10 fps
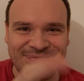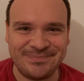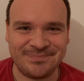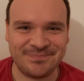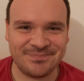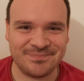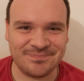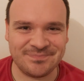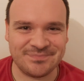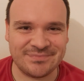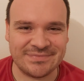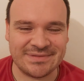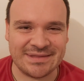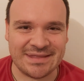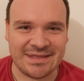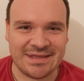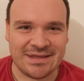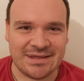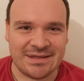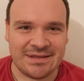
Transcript: Nothing is said.